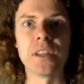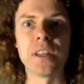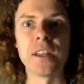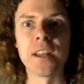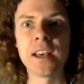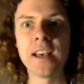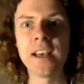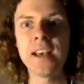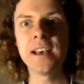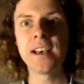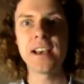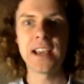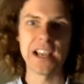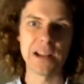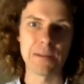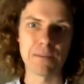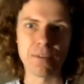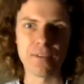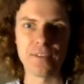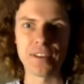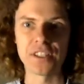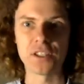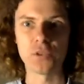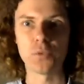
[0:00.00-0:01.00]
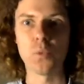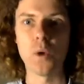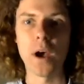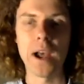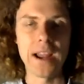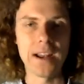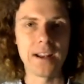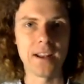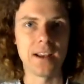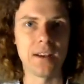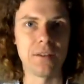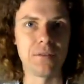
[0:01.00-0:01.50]
that he and Professor
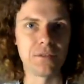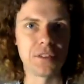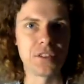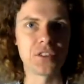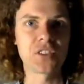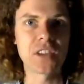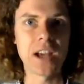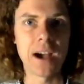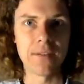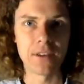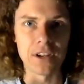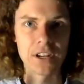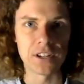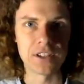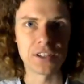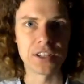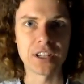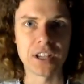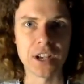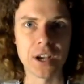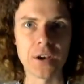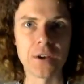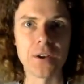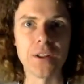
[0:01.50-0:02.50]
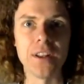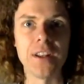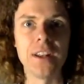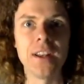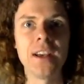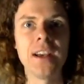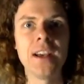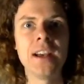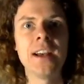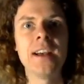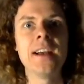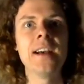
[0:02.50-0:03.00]
Wade have discovered and decoded
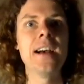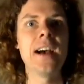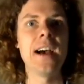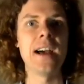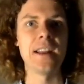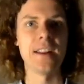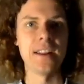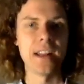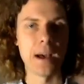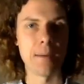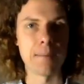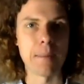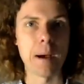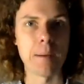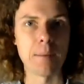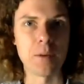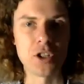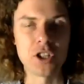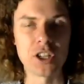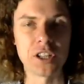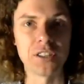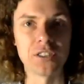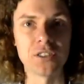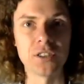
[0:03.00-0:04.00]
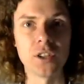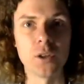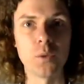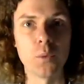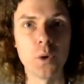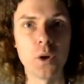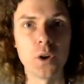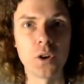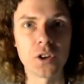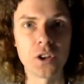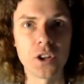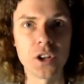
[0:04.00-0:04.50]
and are now publishing so the
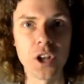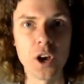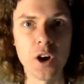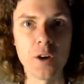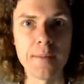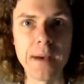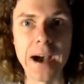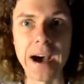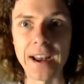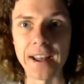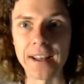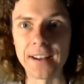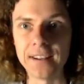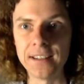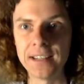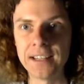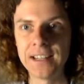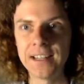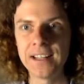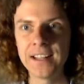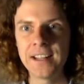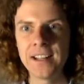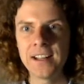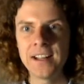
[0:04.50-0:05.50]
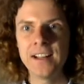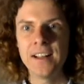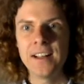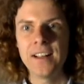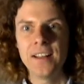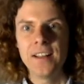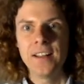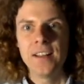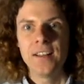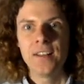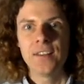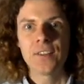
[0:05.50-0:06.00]
world can know about it.
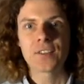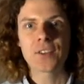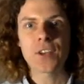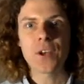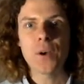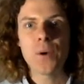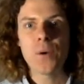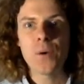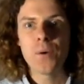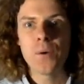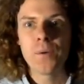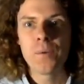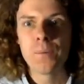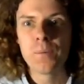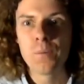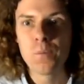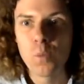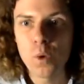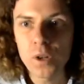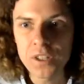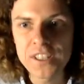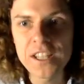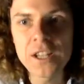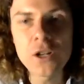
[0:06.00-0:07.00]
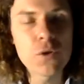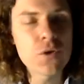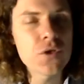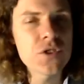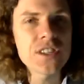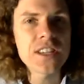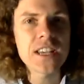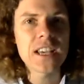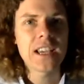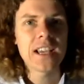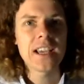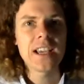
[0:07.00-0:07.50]
So what's
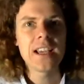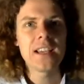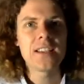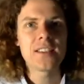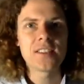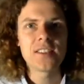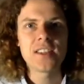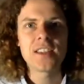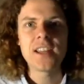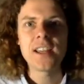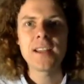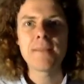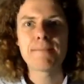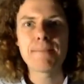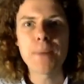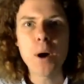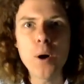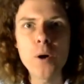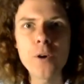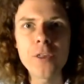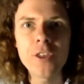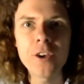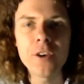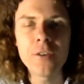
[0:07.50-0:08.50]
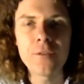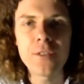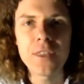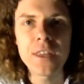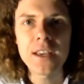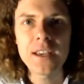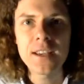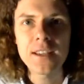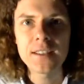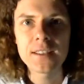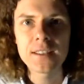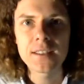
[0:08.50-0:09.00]
interesting is that in both of
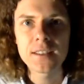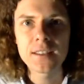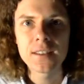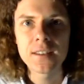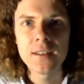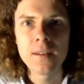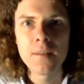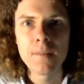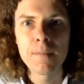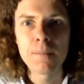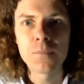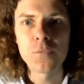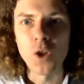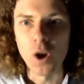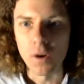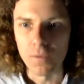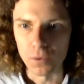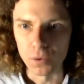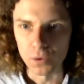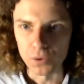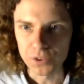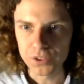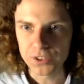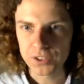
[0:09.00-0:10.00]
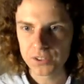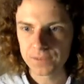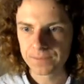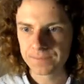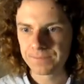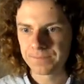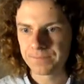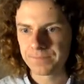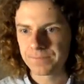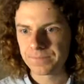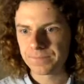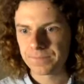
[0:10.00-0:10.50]
these novels,
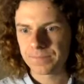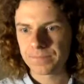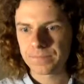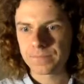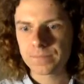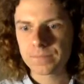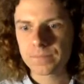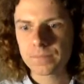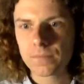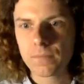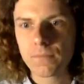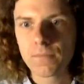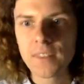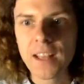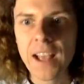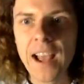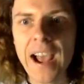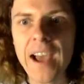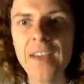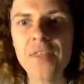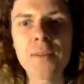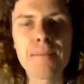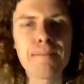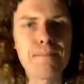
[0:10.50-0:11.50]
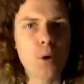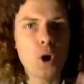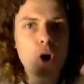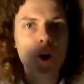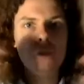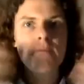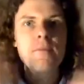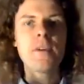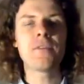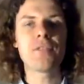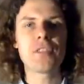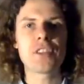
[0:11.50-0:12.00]
at the
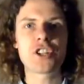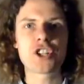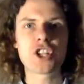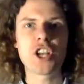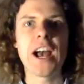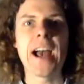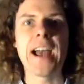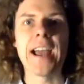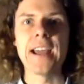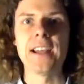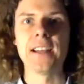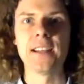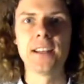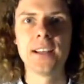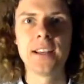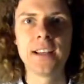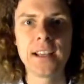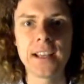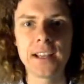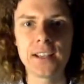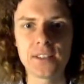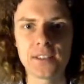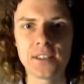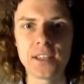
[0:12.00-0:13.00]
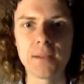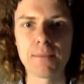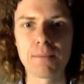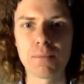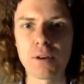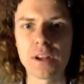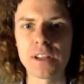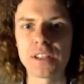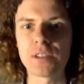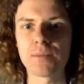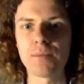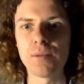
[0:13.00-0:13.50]
bottom of the chain is the
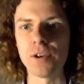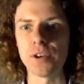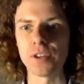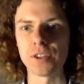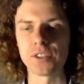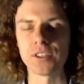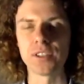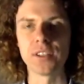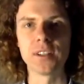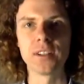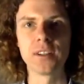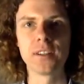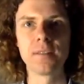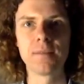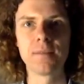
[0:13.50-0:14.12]
oppressed person.